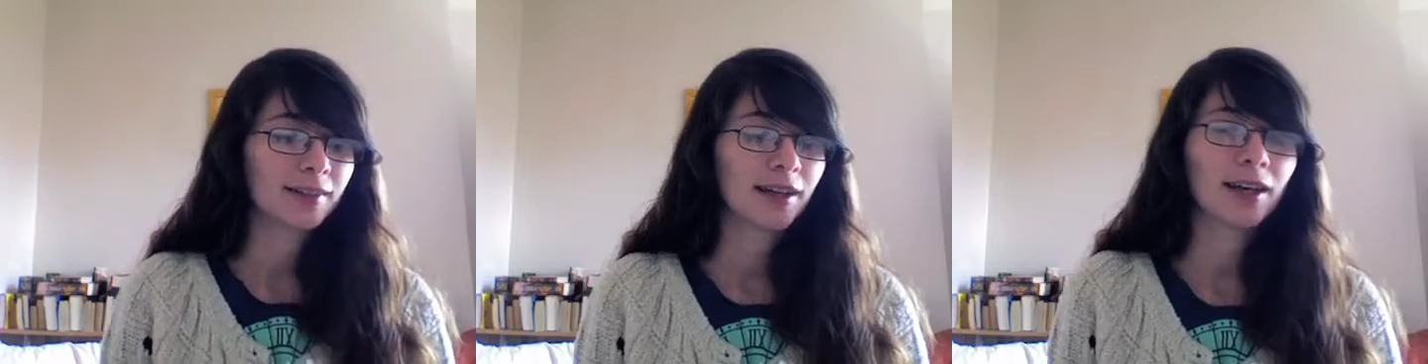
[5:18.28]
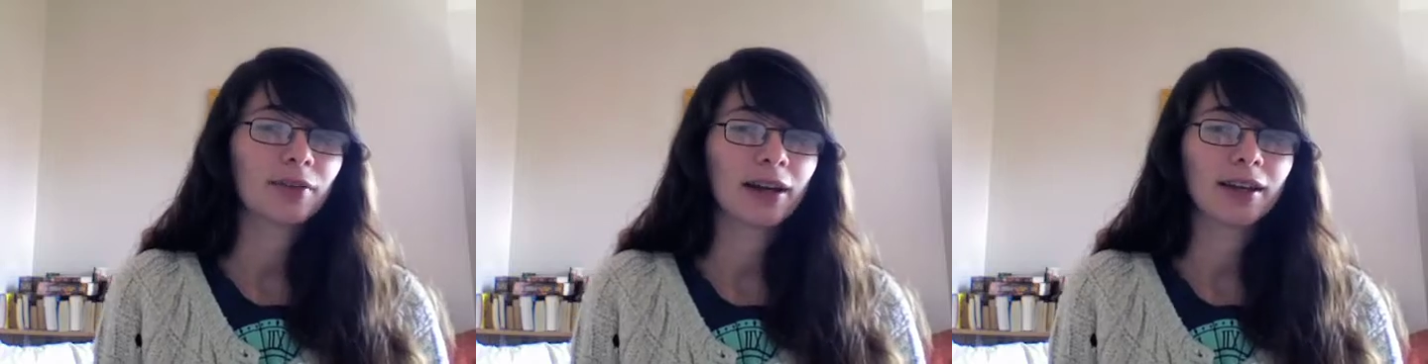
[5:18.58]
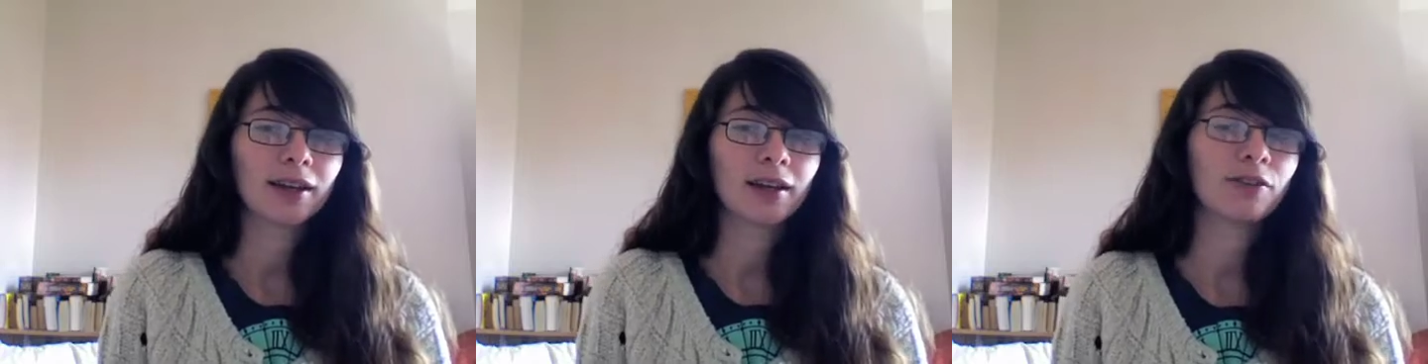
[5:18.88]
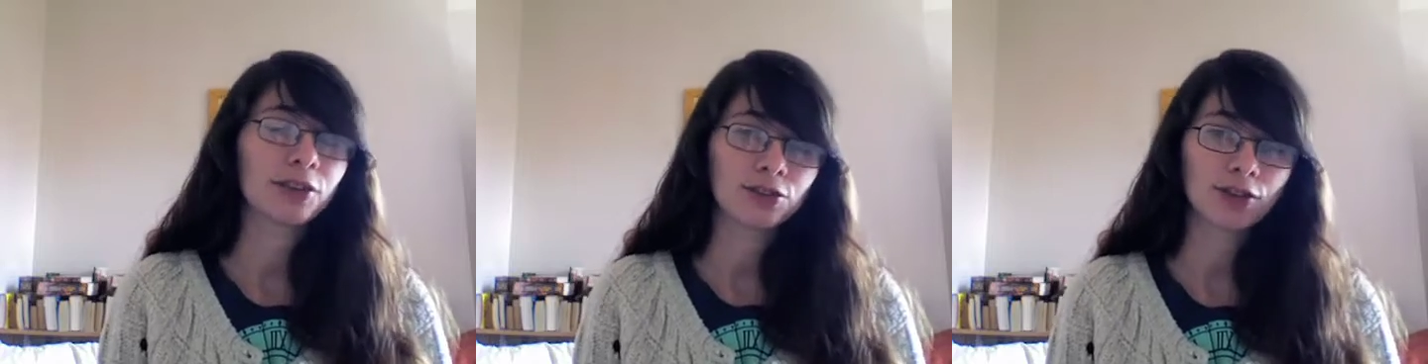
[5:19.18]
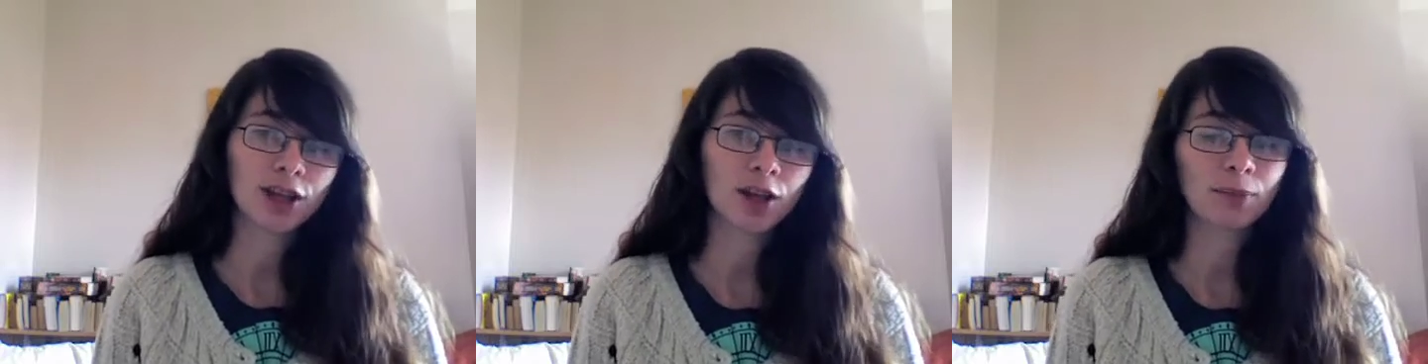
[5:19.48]
anyway, he
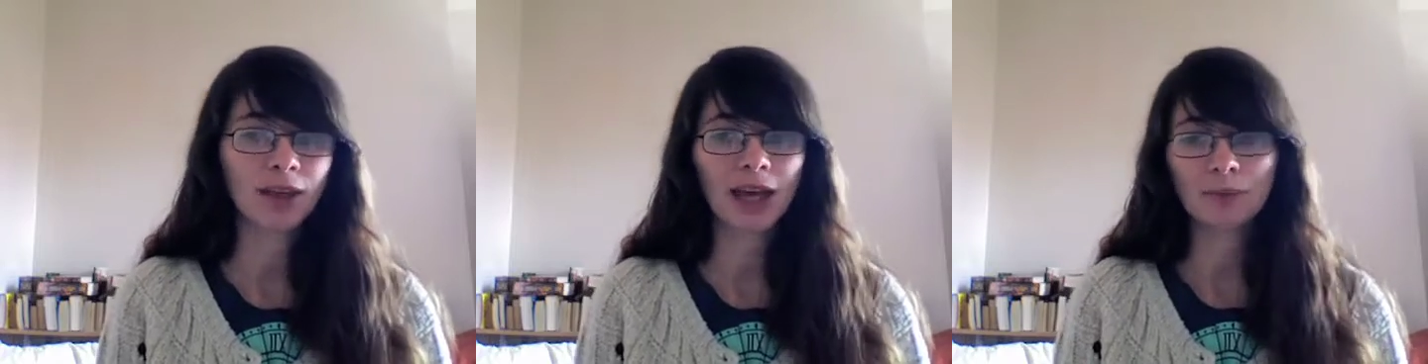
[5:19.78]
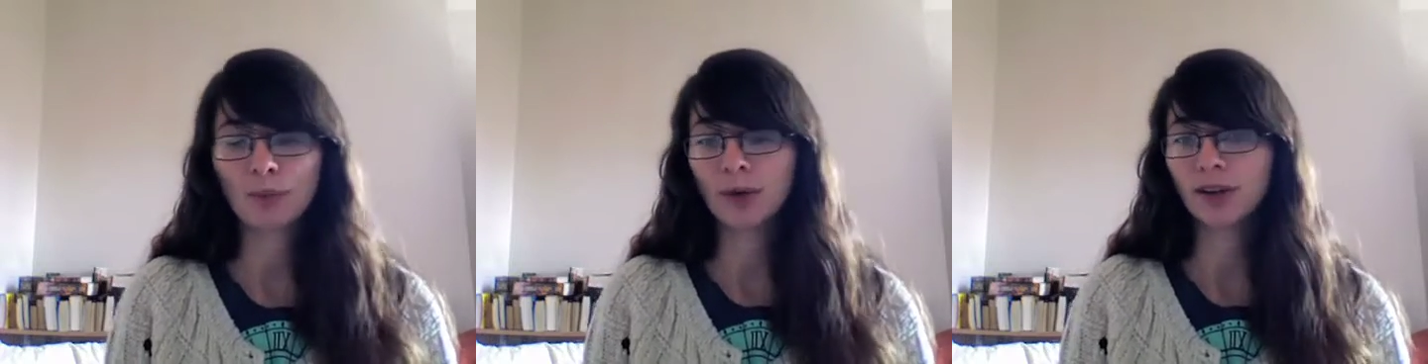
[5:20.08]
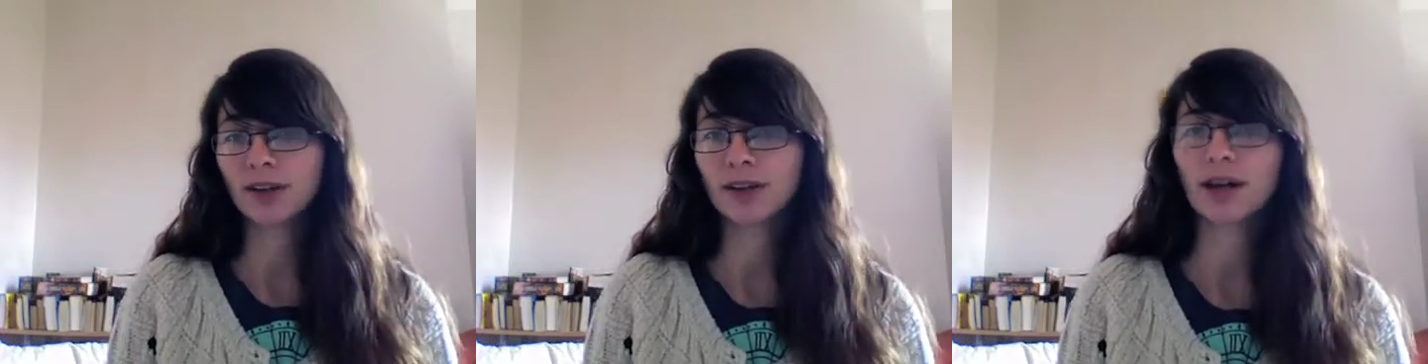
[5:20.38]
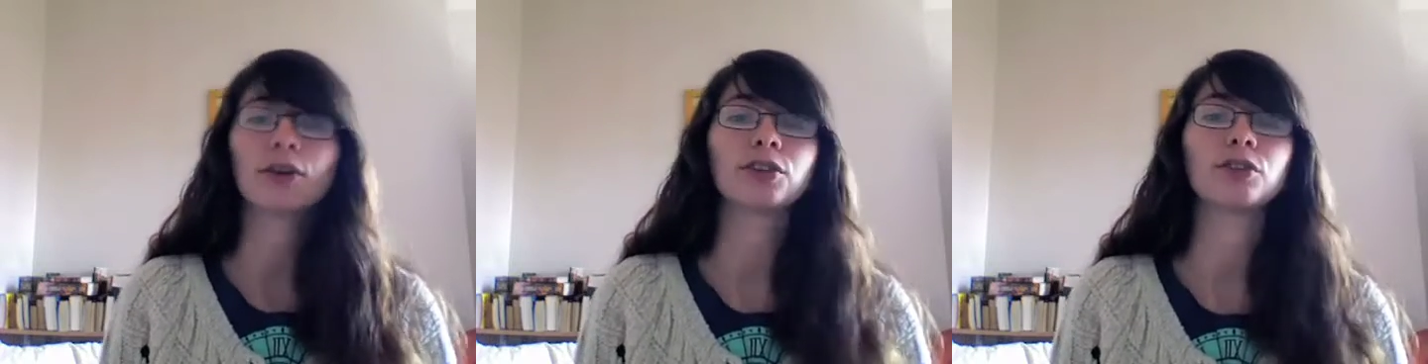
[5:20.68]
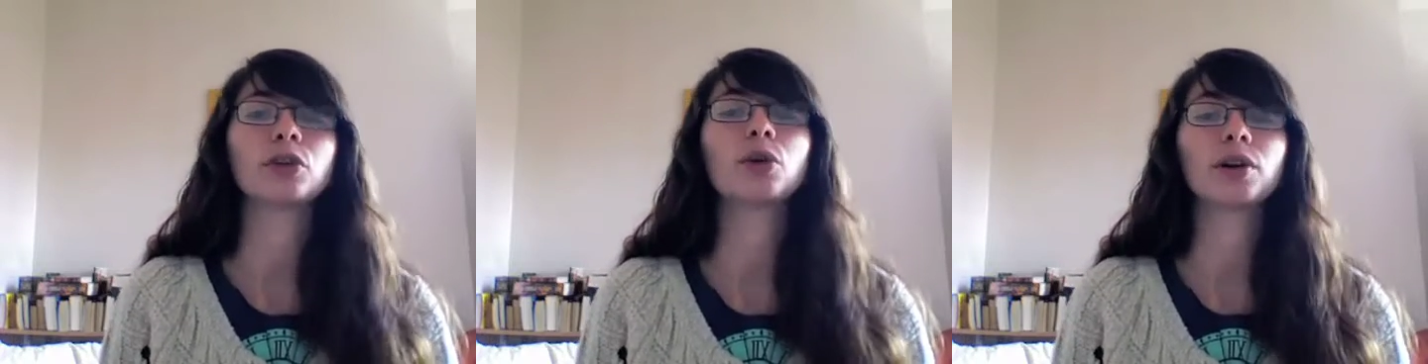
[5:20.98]
eventually became appointed to the House
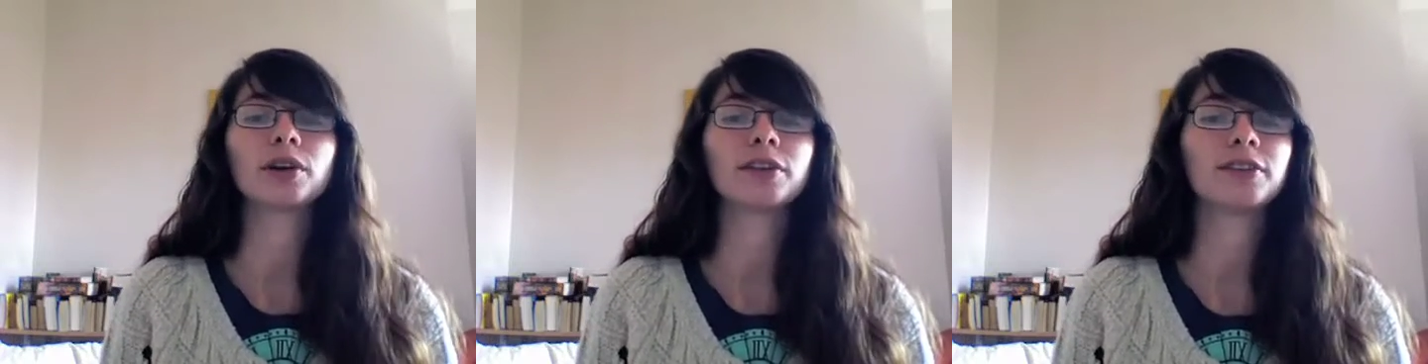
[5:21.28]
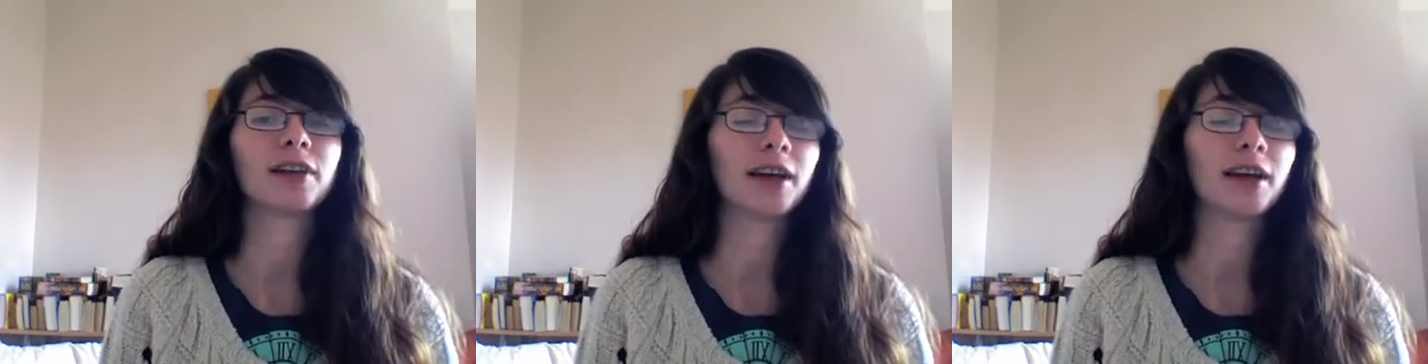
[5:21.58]
of Lords,